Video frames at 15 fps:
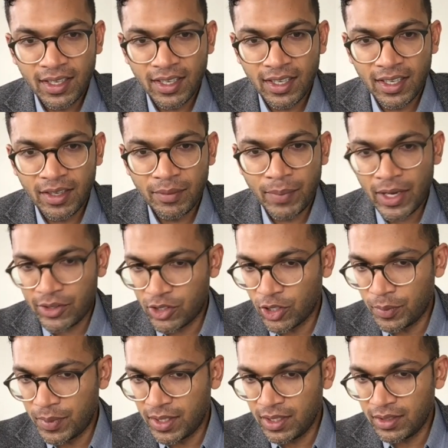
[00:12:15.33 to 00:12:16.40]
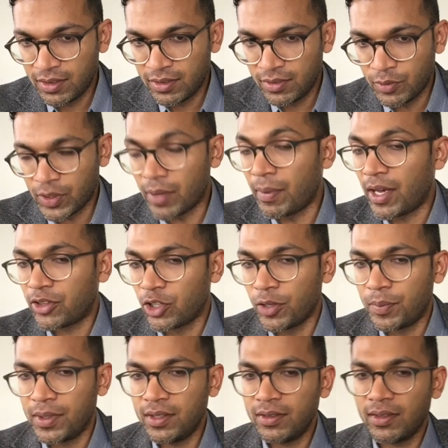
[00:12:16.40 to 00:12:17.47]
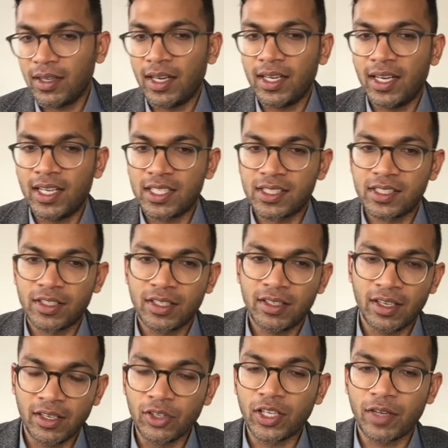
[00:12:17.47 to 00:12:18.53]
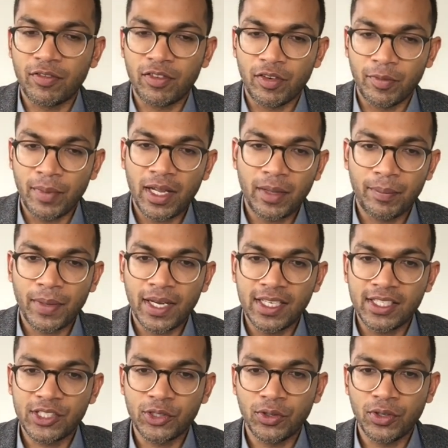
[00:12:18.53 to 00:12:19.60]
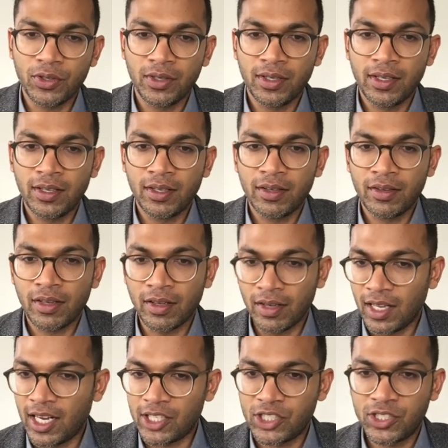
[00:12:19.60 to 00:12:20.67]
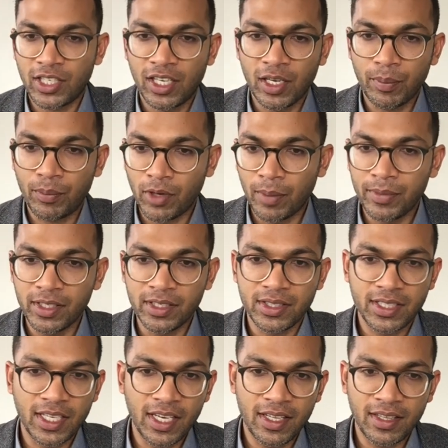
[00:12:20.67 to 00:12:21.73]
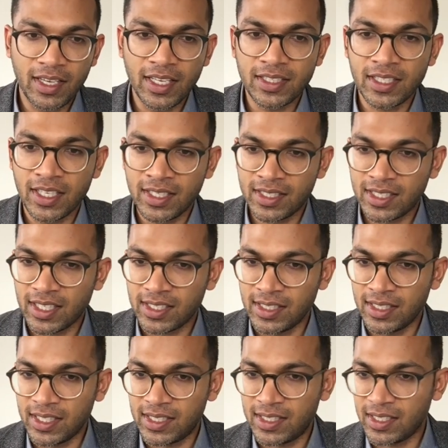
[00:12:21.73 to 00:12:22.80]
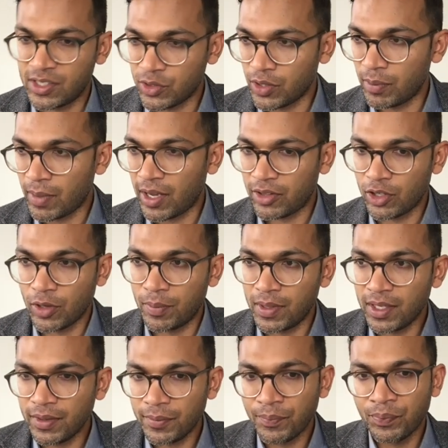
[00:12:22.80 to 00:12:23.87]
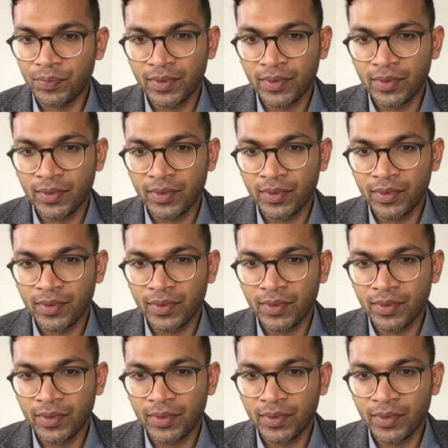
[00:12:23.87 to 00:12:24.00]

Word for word: Uh, mouth opening. With the mouth open, I ask, I look at the Mallampati score, a large tongue, prominent teeth, inter-incisor distance, or the mouth opening.